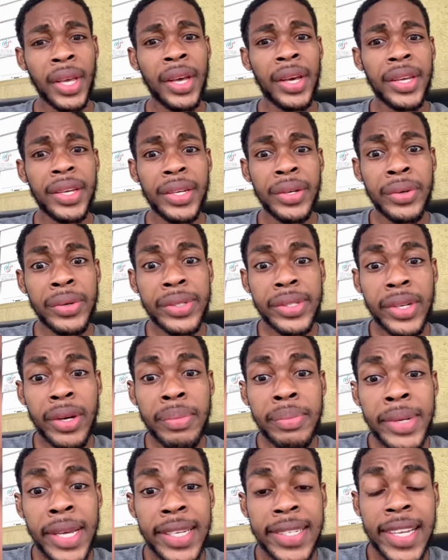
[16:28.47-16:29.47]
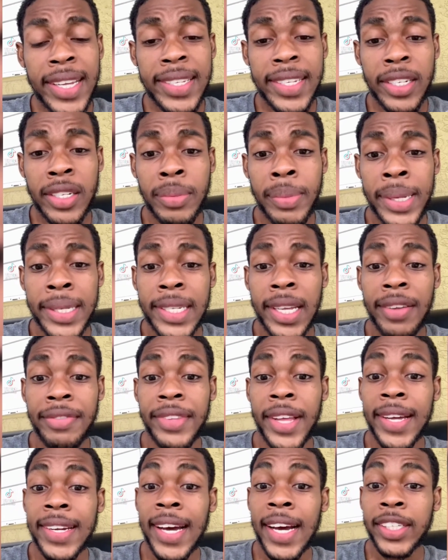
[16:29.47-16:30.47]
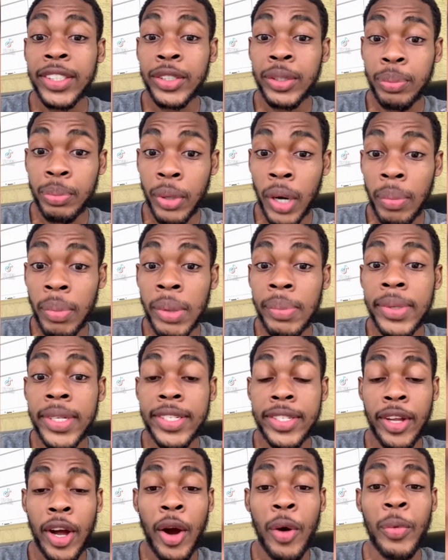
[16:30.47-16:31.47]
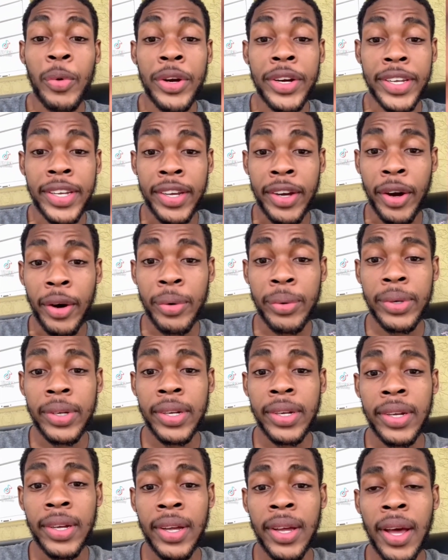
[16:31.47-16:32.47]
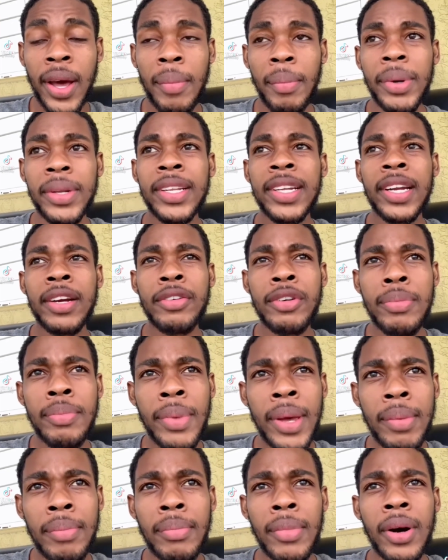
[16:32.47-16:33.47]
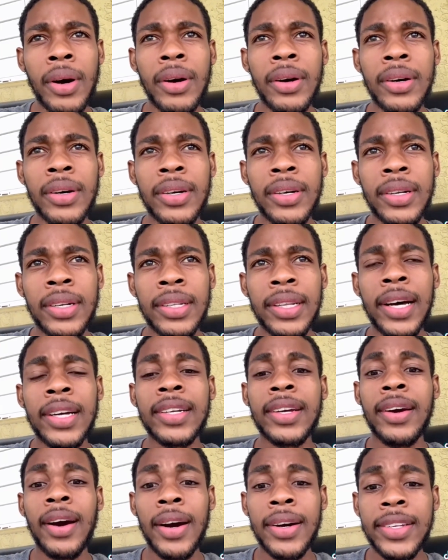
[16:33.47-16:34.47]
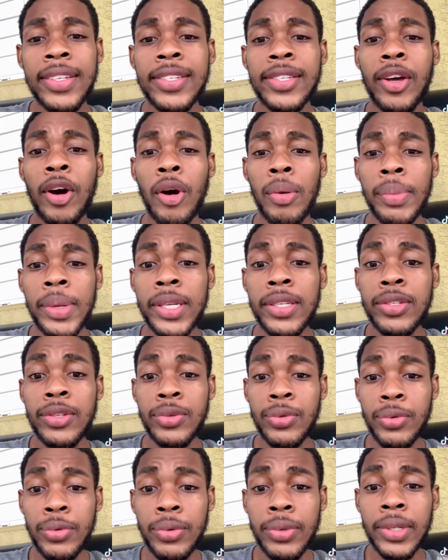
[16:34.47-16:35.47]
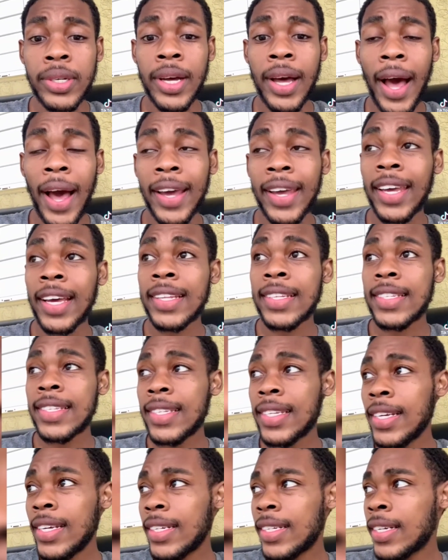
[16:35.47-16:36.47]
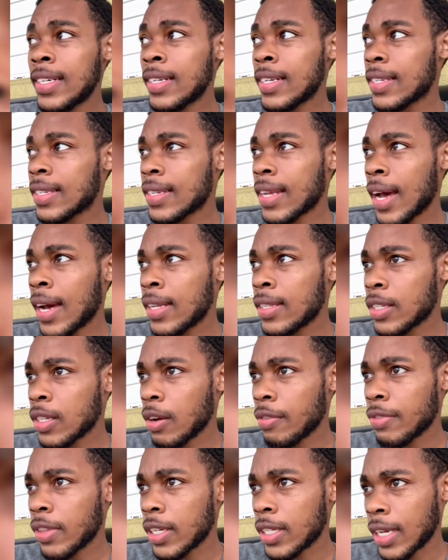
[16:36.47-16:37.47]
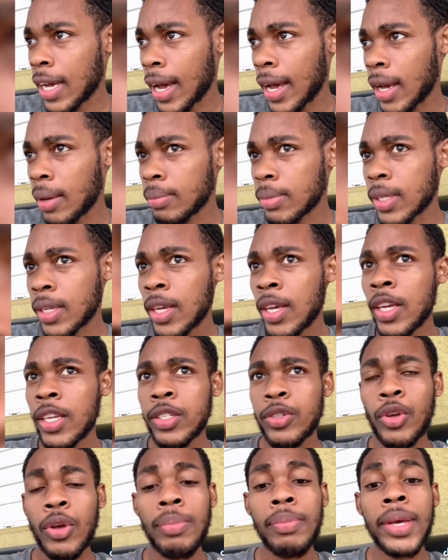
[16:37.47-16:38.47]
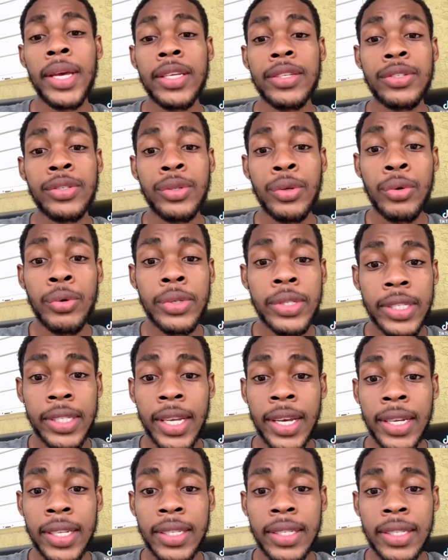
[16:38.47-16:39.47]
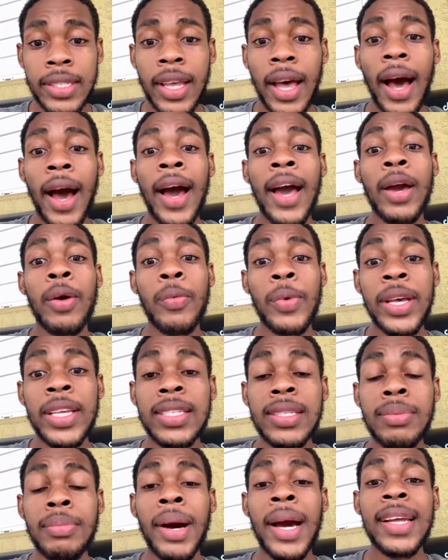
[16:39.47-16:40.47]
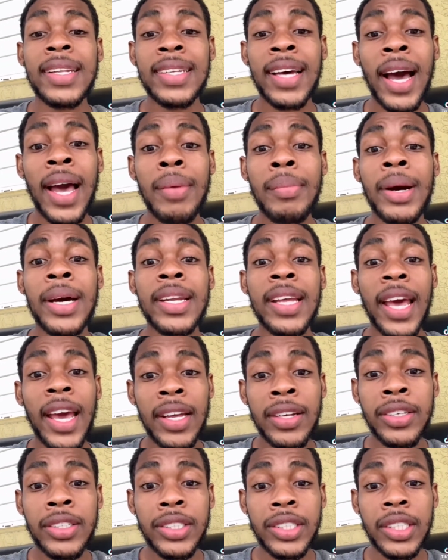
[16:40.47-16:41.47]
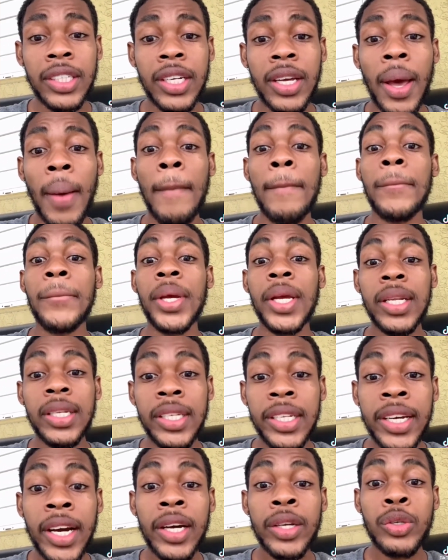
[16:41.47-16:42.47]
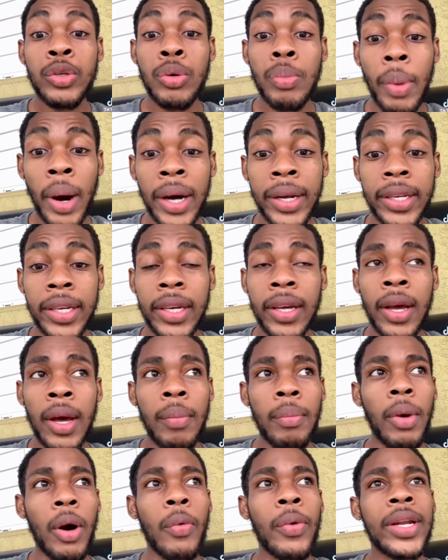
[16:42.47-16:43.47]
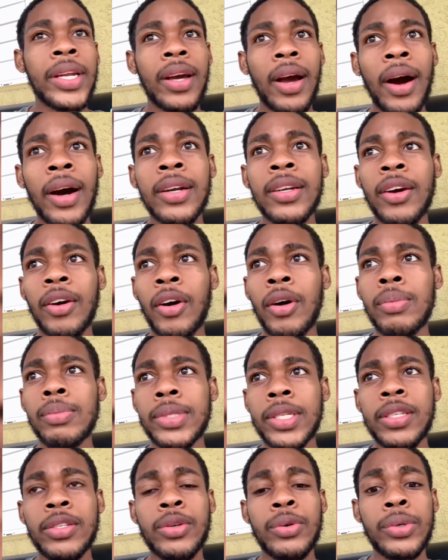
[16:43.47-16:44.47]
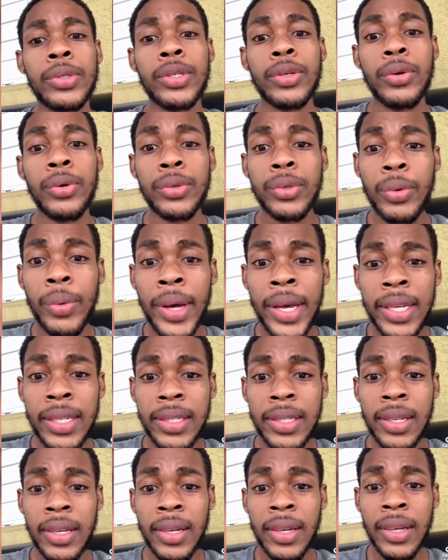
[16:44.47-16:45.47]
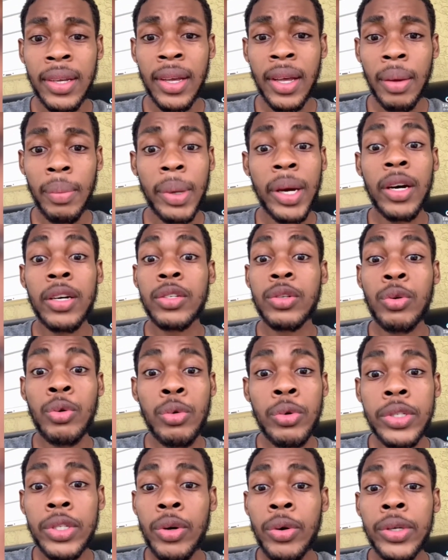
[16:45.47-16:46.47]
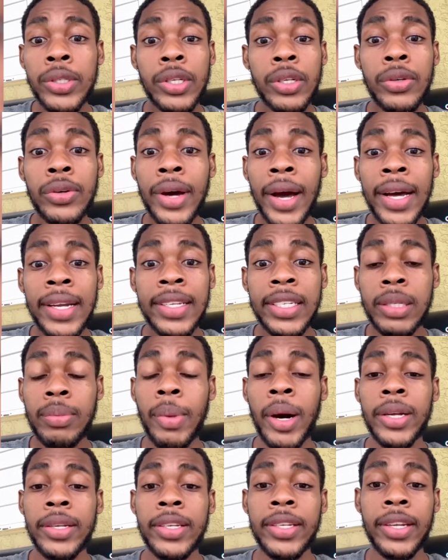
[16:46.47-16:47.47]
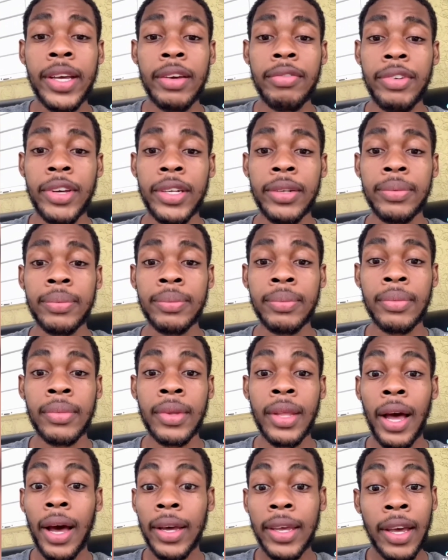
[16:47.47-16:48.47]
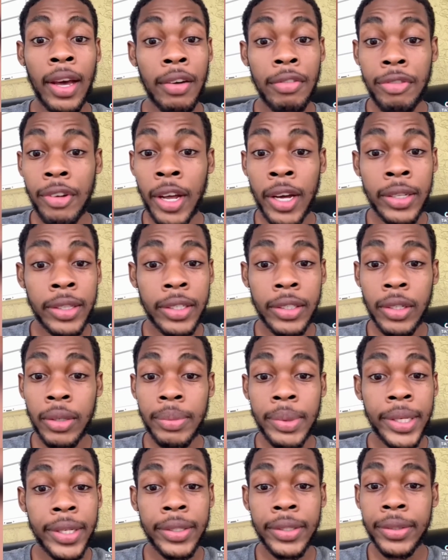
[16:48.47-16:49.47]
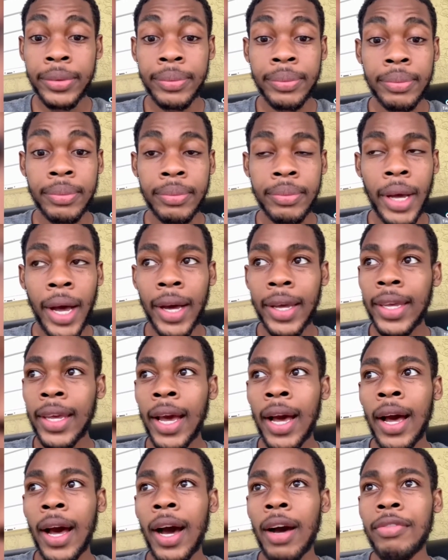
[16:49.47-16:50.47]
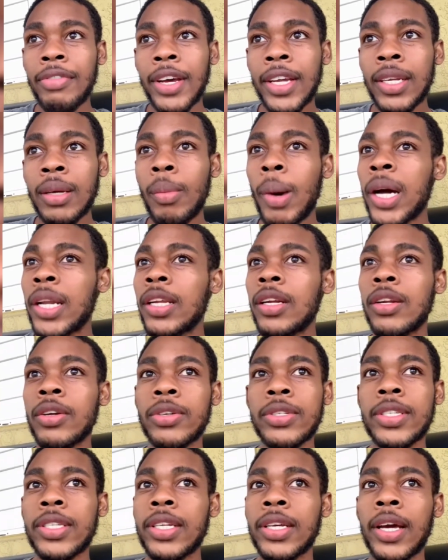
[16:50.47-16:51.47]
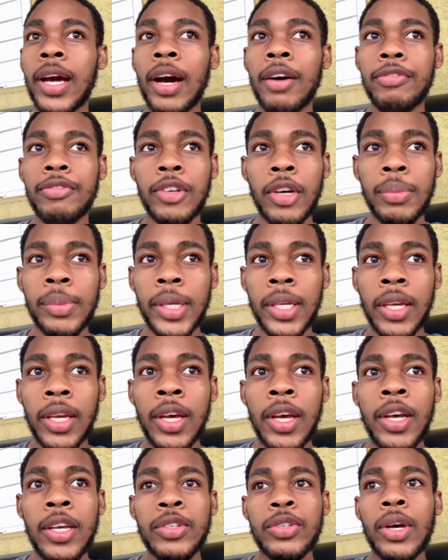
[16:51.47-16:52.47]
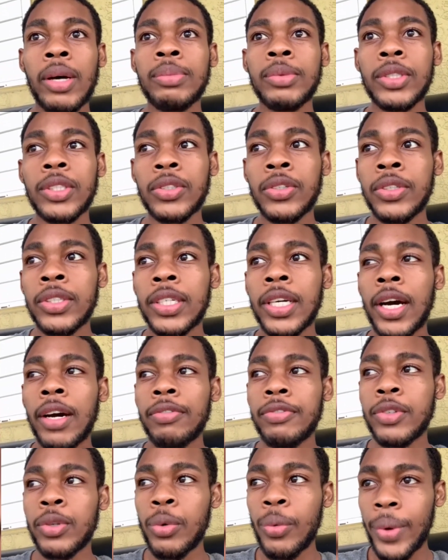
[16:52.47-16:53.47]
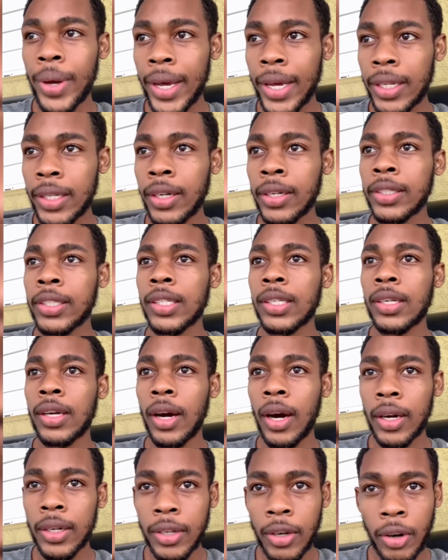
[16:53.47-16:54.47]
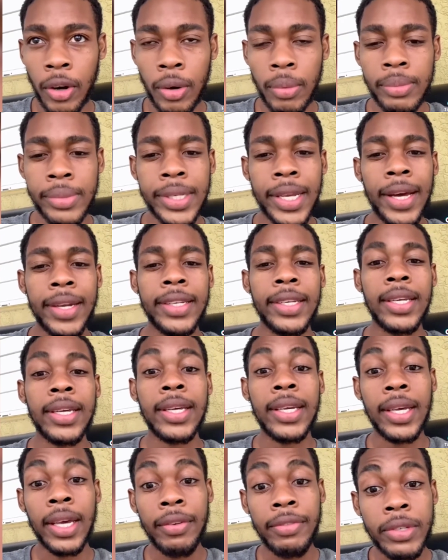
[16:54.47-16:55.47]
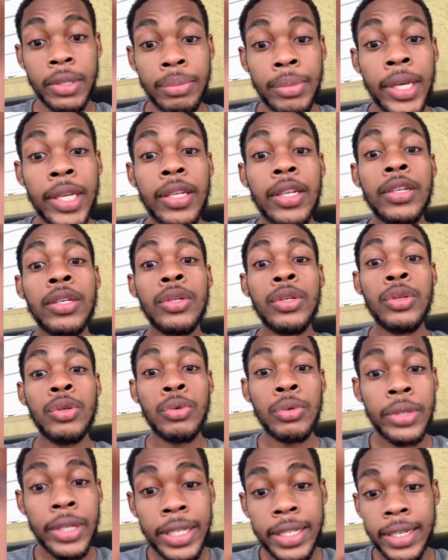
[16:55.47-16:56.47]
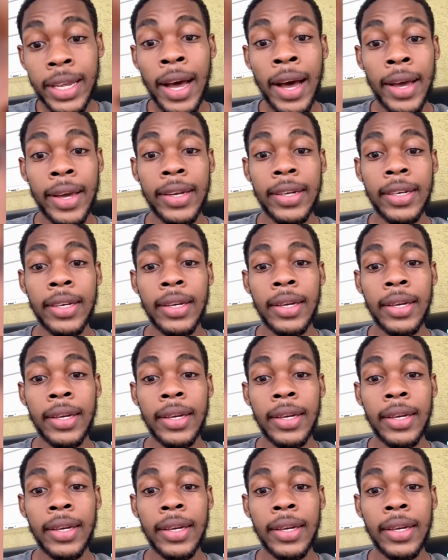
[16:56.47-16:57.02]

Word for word: You know, some days I say to myself that I should probably start working out, but then I remember that God is coming soon. I can see it in the signs of the times. So it makes no sense I waste my time and energy building a new body, but when God comes, it's going to go to waste. Because who is going to look at this body in heaven? I can't flaunt it up there now. I can't have anybody lusting after me. So I'm just going to have to wait until God comes and he gives me the new design.